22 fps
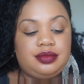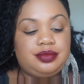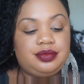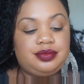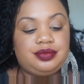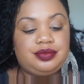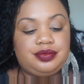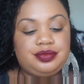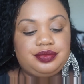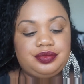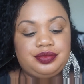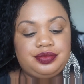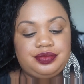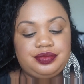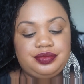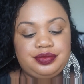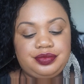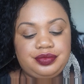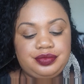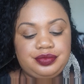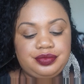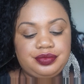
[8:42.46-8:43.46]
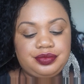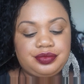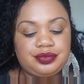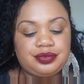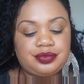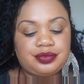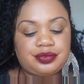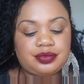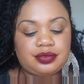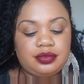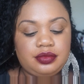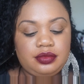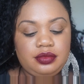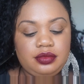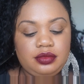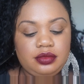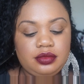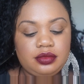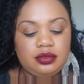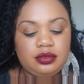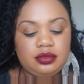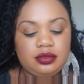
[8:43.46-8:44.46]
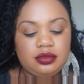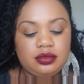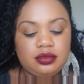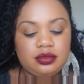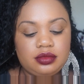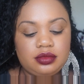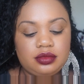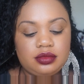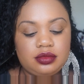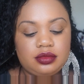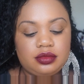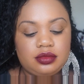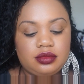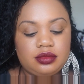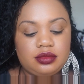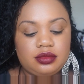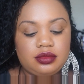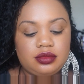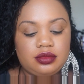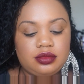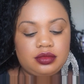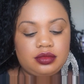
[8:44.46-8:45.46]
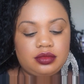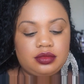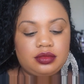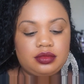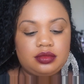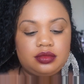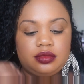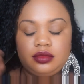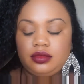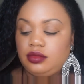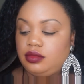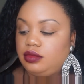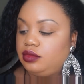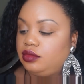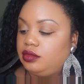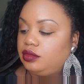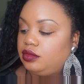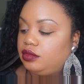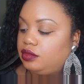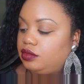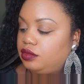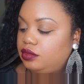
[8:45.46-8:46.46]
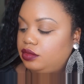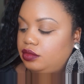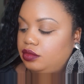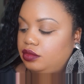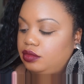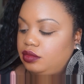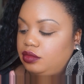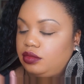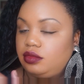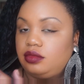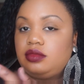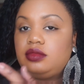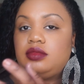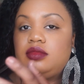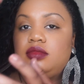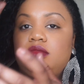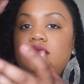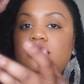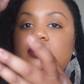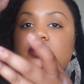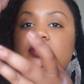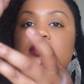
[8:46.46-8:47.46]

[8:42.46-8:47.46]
[no speech]